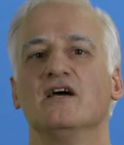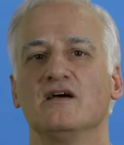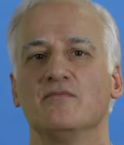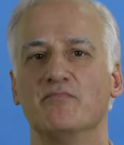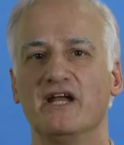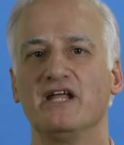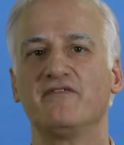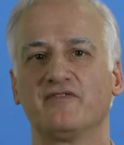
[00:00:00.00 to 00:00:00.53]

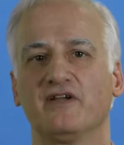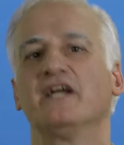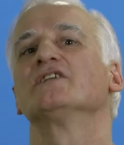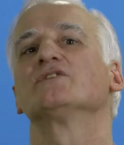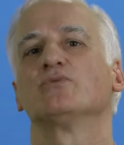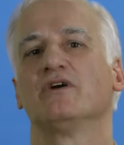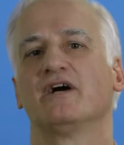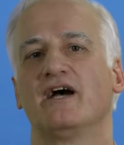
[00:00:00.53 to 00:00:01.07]
Many
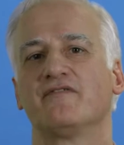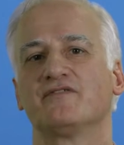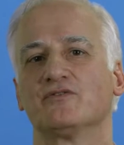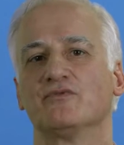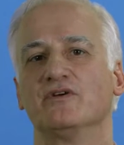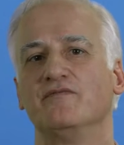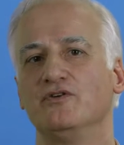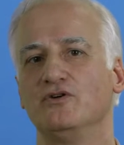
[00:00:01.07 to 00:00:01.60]
fleets will have to
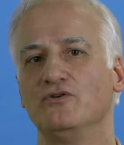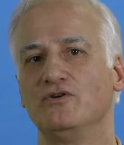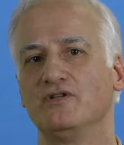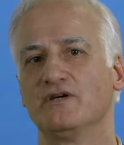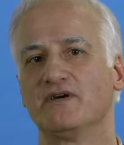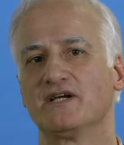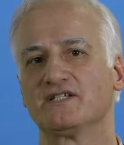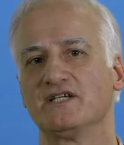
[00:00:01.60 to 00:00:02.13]
review
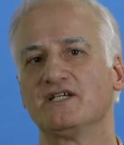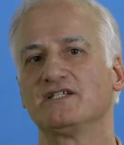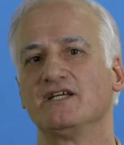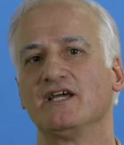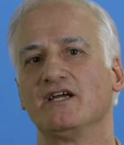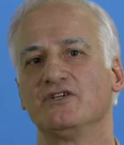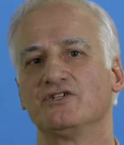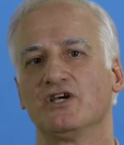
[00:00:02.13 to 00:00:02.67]
their
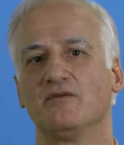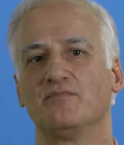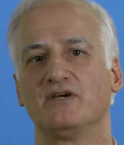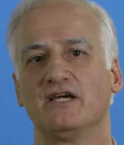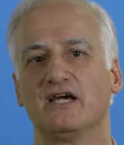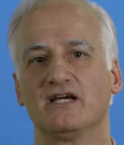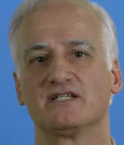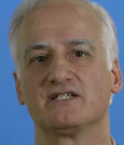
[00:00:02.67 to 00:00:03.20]
existing
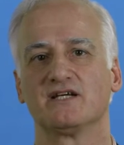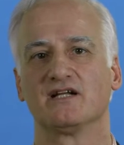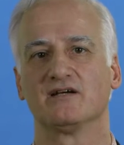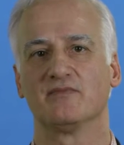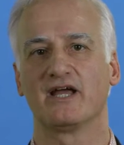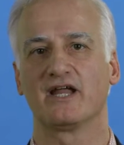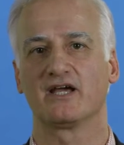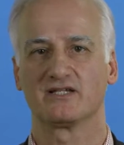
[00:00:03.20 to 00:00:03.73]
GPS
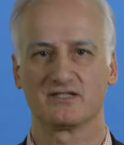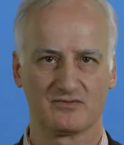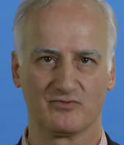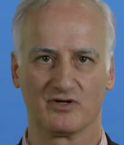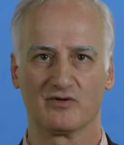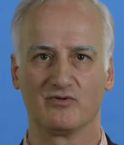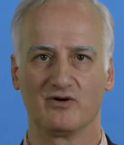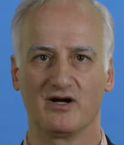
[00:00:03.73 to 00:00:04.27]
telematics
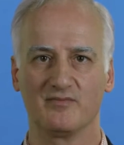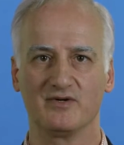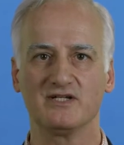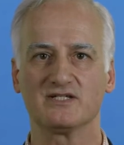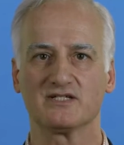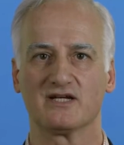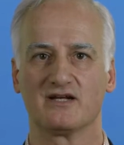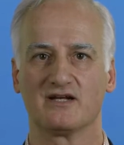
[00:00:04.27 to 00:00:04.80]

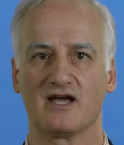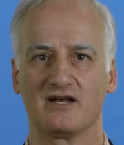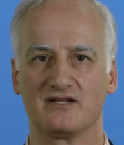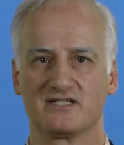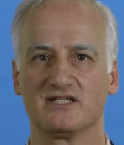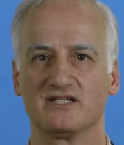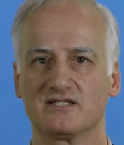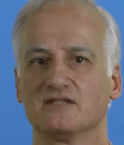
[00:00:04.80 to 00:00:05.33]
requirements and
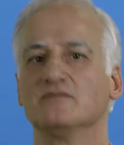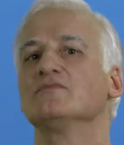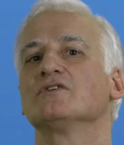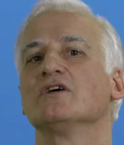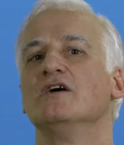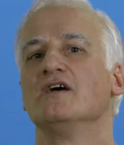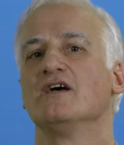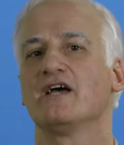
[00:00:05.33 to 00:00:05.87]

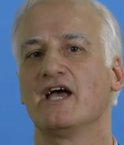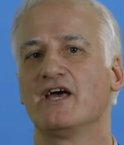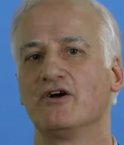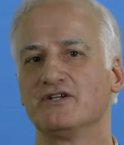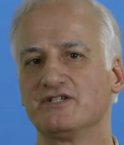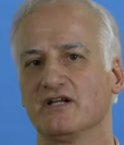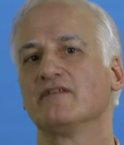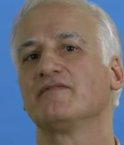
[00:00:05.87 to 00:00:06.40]
systems and
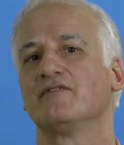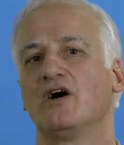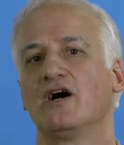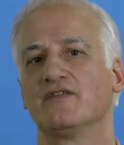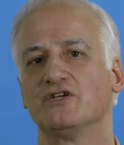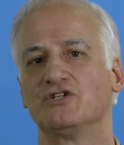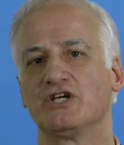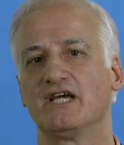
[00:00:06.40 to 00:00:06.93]
identify
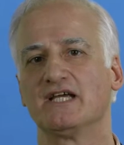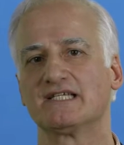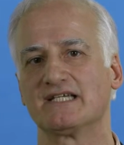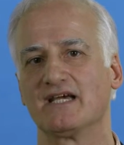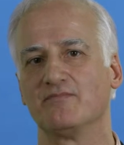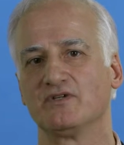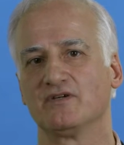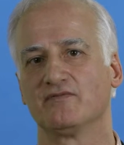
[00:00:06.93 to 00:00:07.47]
the
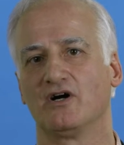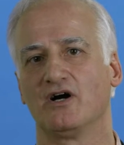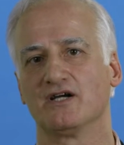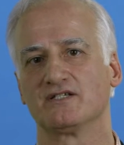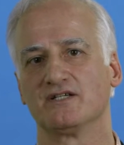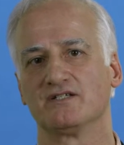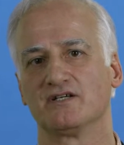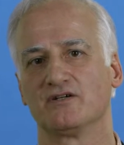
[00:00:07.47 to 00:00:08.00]
GSM
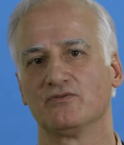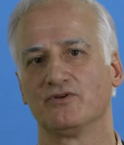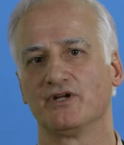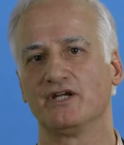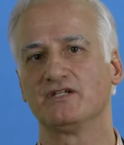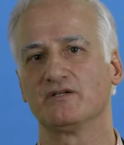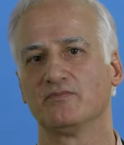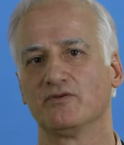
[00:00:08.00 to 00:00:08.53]
devices that will
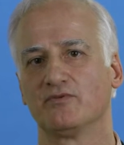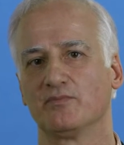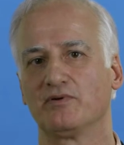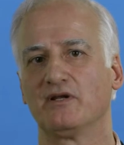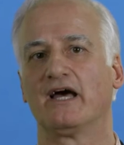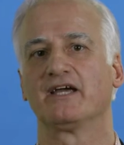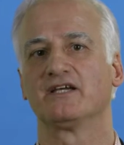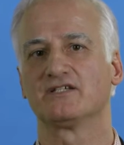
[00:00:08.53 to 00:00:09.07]
need to be
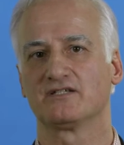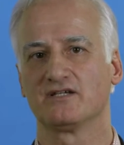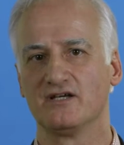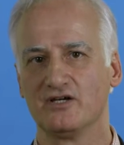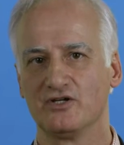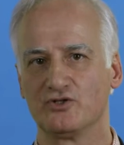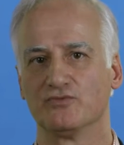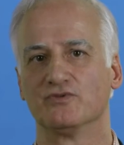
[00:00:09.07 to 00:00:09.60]
replaced
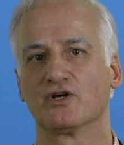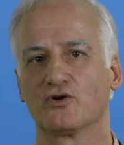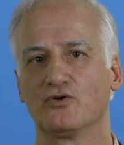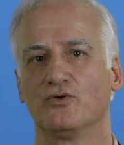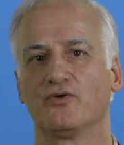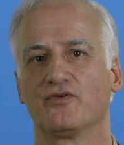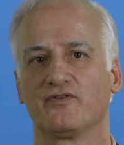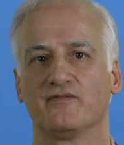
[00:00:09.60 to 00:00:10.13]
during the
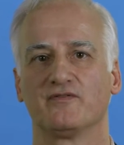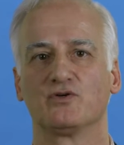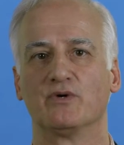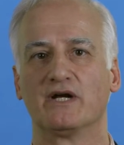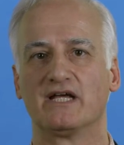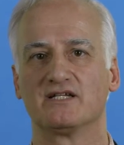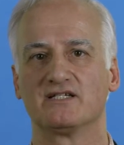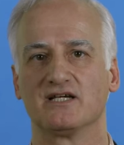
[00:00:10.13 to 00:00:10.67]
course of
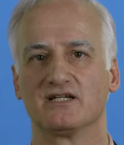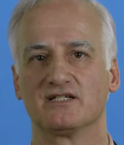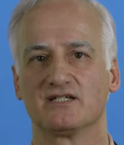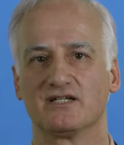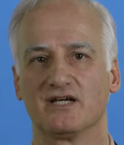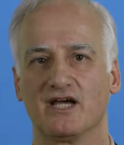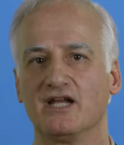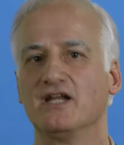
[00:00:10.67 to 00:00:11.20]

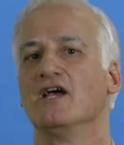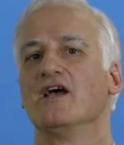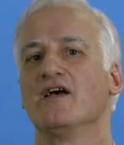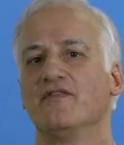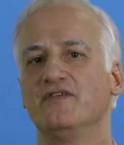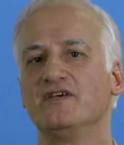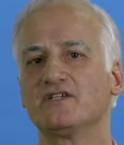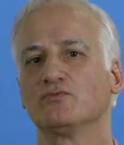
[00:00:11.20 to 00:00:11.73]
2016.
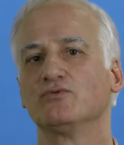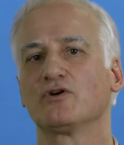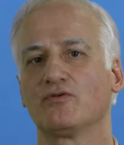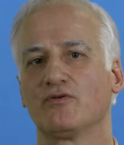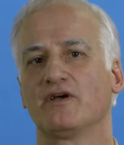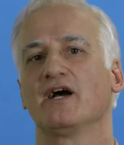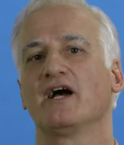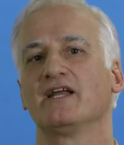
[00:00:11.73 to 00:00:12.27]
This will
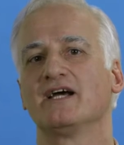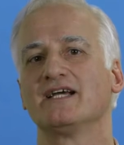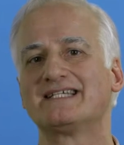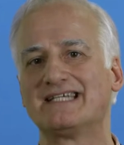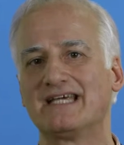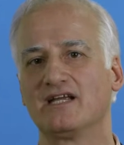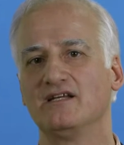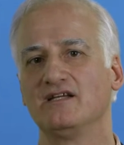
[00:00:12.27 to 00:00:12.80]
create a
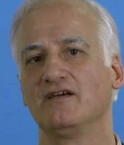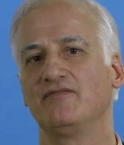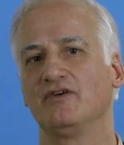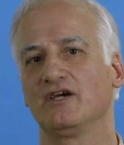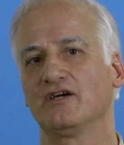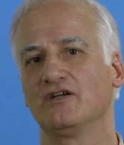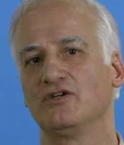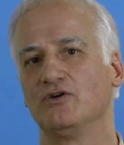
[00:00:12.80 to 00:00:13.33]

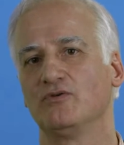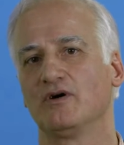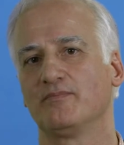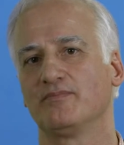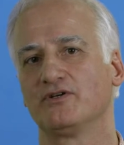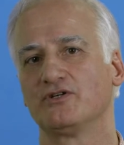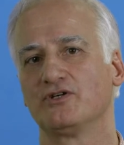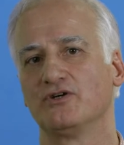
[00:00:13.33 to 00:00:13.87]
significant new
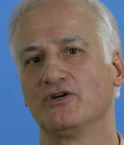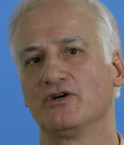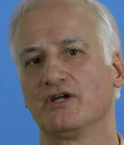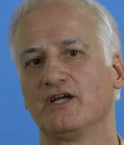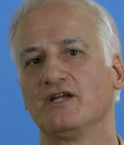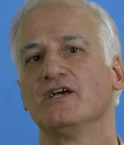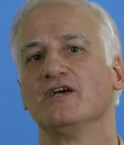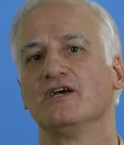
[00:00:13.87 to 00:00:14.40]

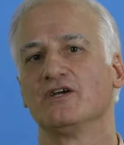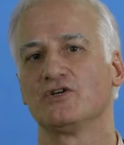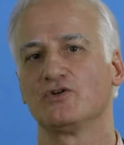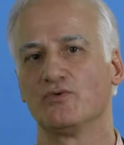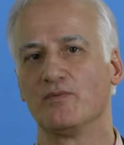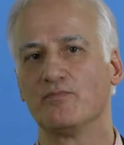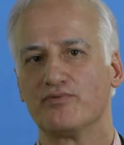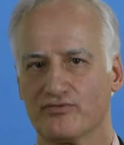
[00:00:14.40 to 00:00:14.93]
opportunity
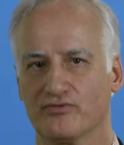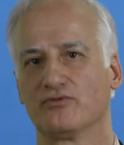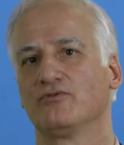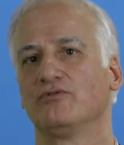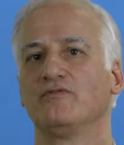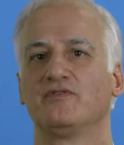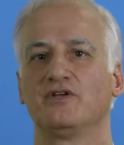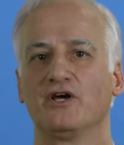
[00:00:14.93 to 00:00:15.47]
to
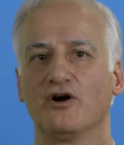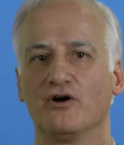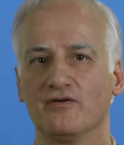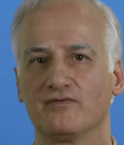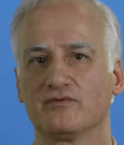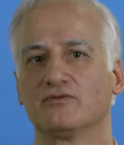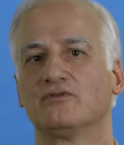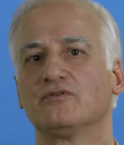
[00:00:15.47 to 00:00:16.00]
improve the
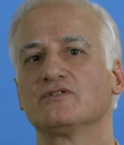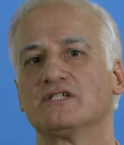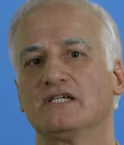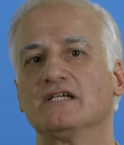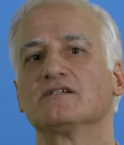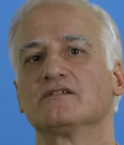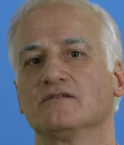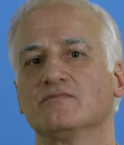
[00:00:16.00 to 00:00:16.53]
overall
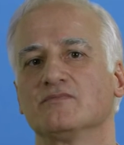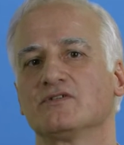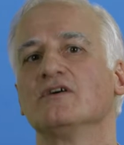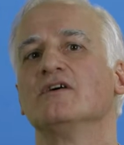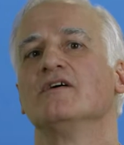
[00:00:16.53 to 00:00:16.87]
systems.